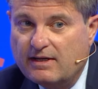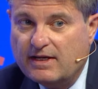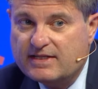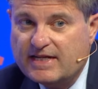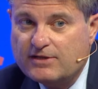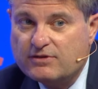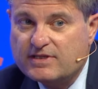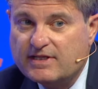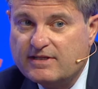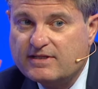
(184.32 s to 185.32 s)
as Andrew
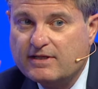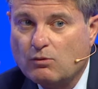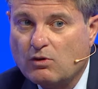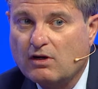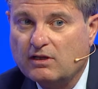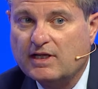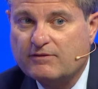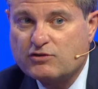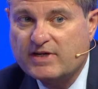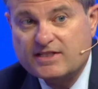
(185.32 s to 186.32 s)
said, there were a lot
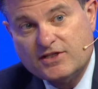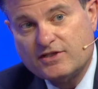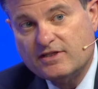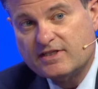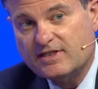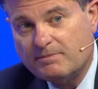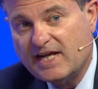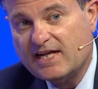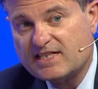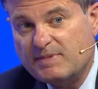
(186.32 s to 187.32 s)
of transitions in the past.